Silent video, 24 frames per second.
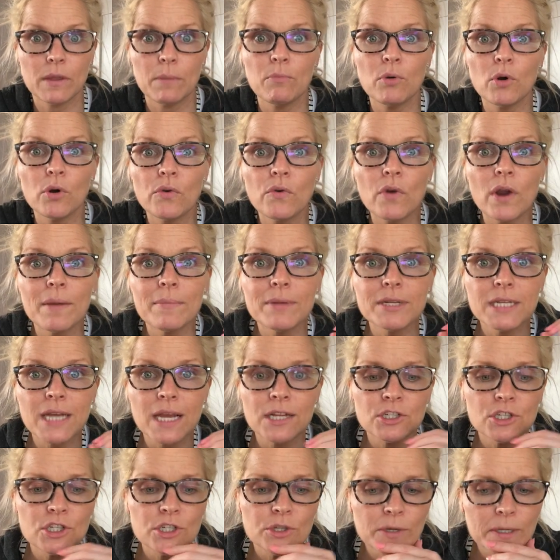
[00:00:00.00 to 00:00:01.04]
program
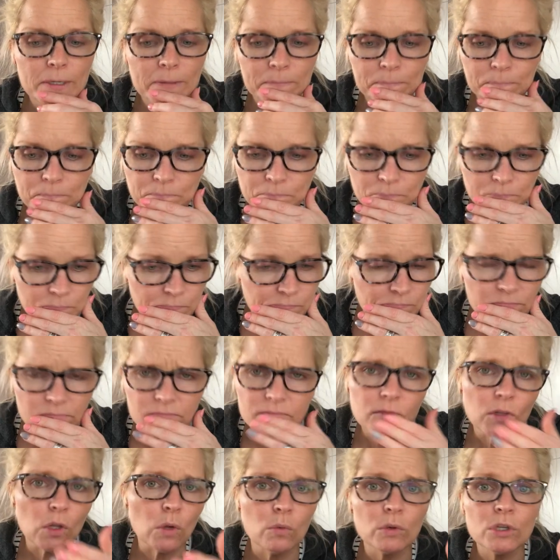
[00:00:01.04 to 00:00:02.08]
attached to it,
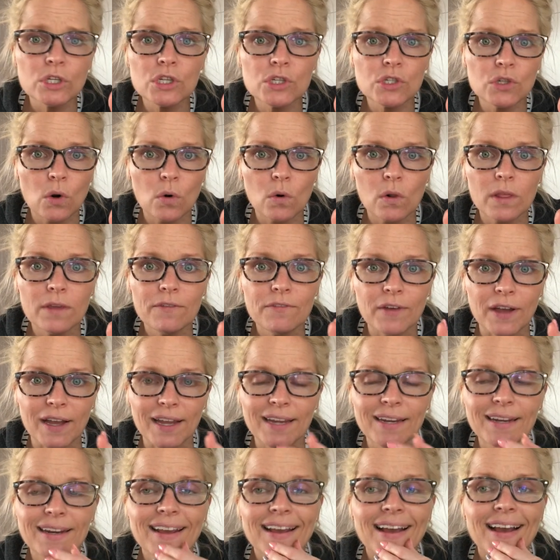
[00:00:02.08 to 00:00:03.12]
which is totally
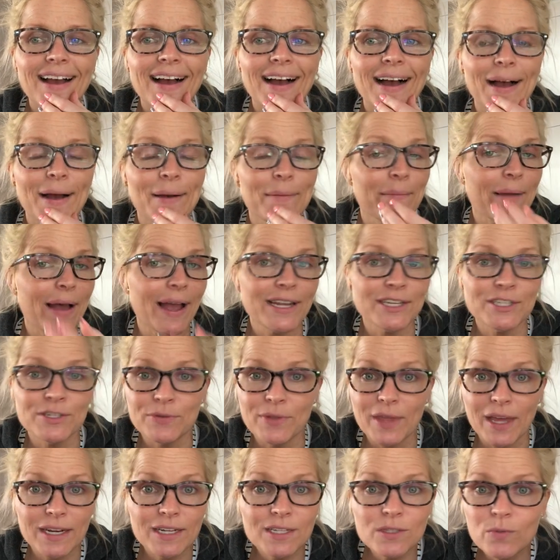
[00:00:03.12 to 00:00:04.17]
fine. I do
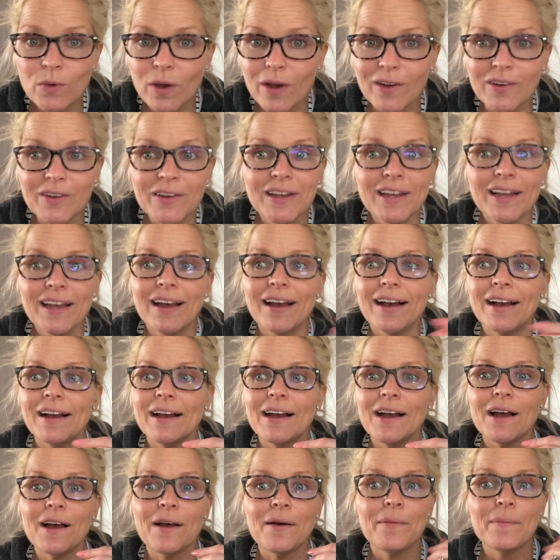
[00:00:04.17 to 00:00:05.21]
that as well.
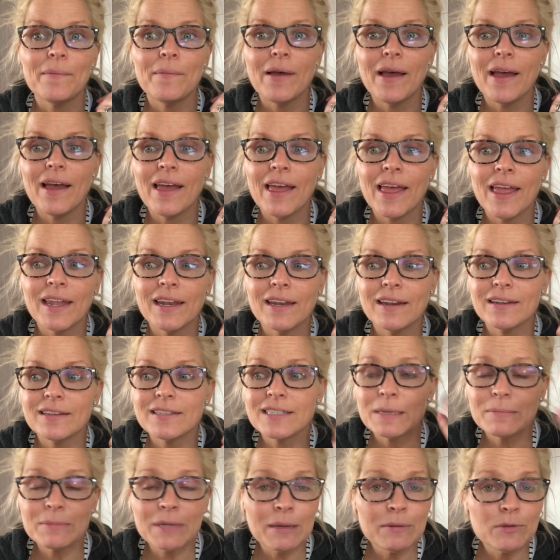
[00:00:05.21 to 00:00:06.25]
And
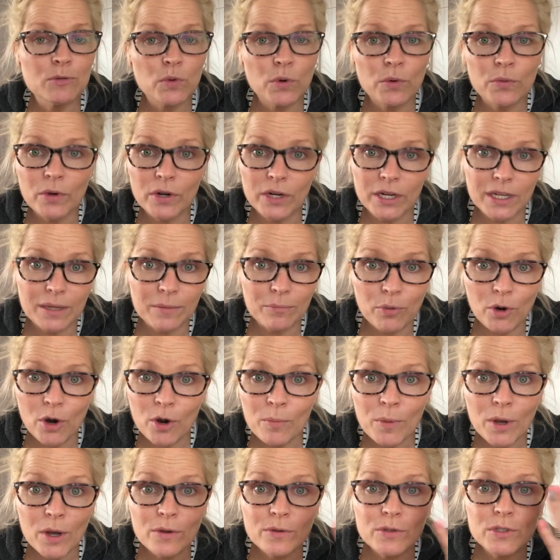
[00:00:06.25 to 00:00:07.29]
sometimes we're running
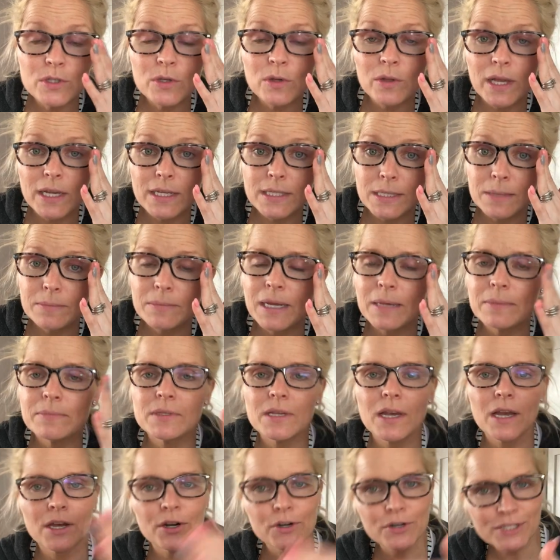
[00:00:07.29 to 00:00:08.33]
promos, so like sometimes
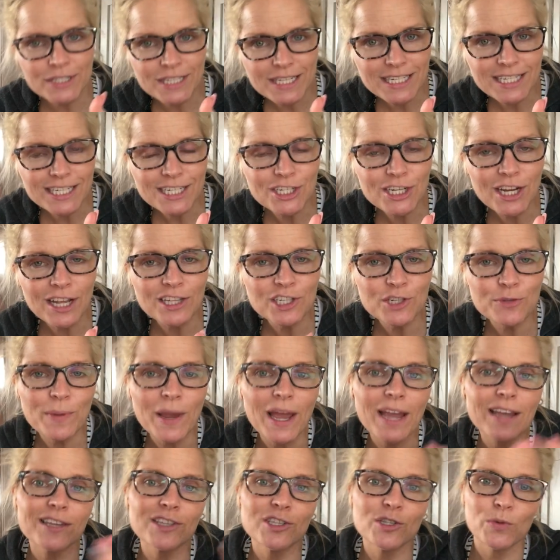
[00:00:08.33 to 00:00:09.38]
a 160 challenge
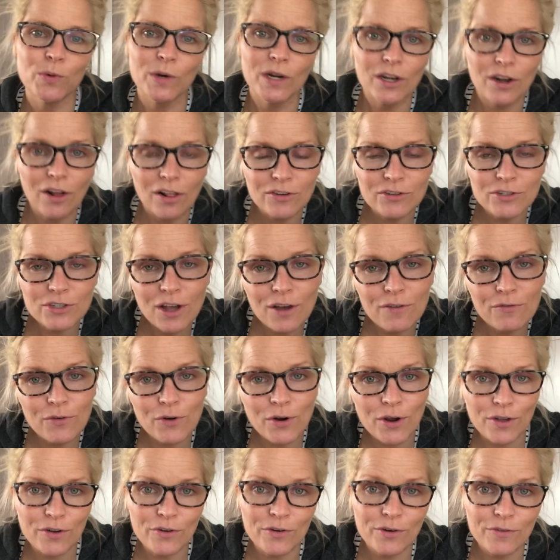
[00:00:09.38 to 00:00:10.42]
pack is $20 off for
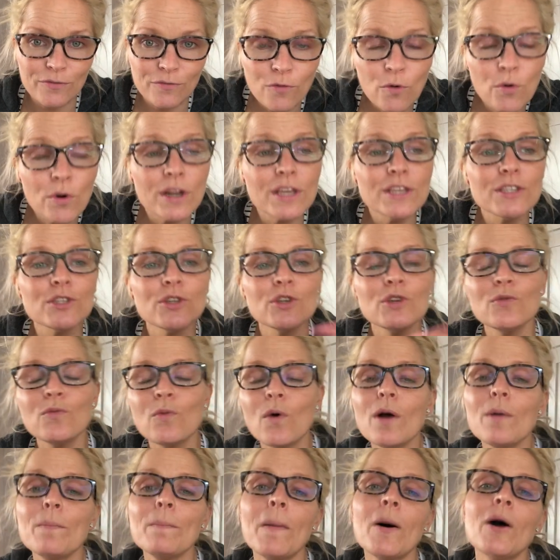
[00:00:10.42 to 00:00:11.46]
140. So you
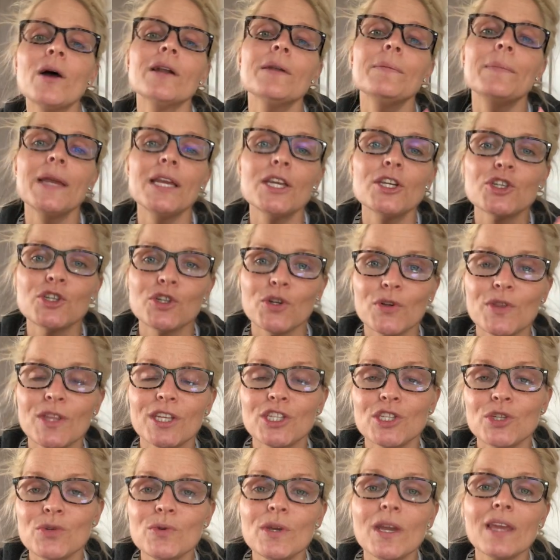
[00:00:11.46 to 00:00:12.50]
want to make sure
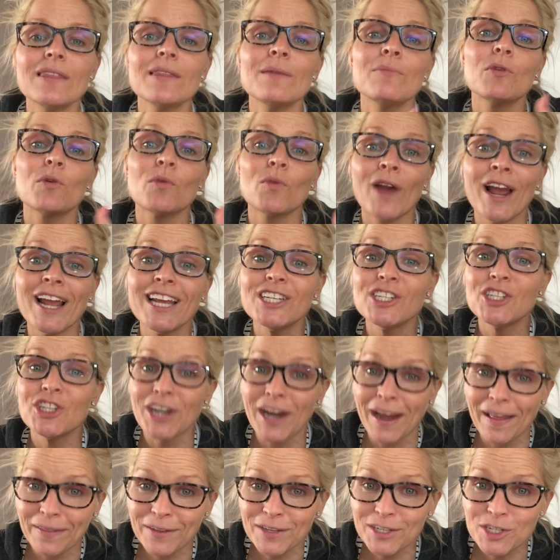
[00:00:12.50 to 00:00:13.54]
that you get them the right
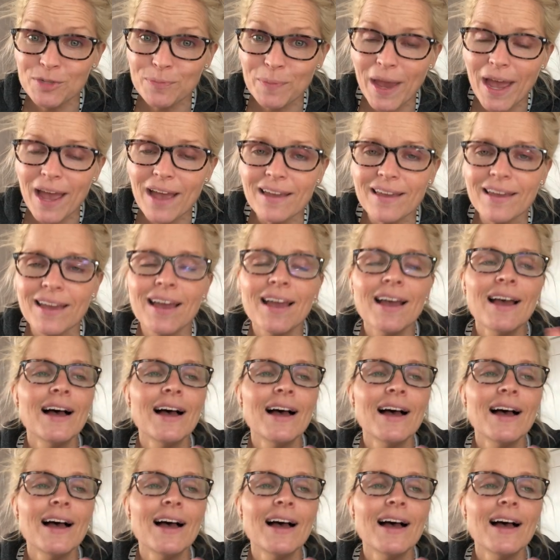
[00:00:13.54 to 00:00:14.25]
challenge pack.